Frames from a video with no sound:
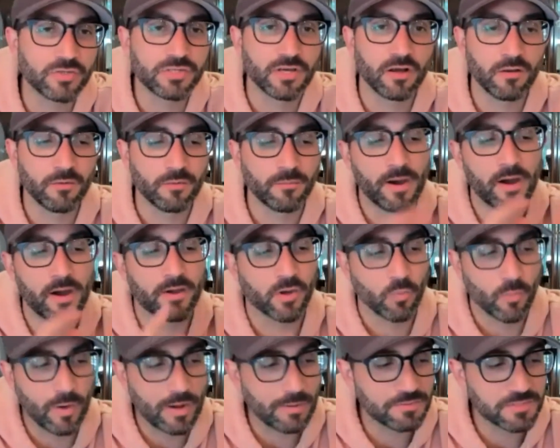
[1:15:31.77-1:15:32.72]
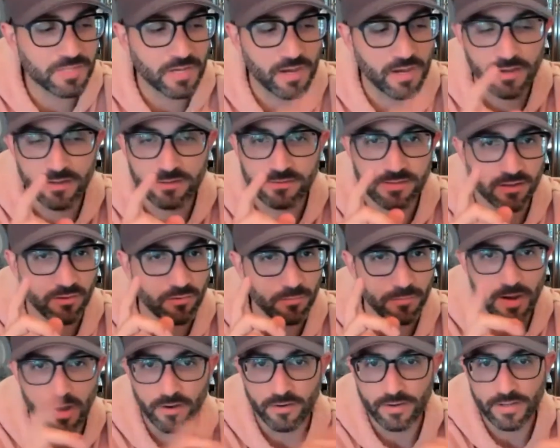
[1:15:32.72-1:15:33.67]
Tell them about your website. Tell them
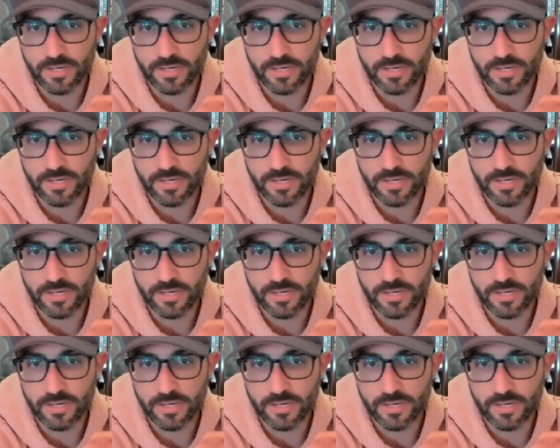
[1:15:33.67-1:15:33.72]
about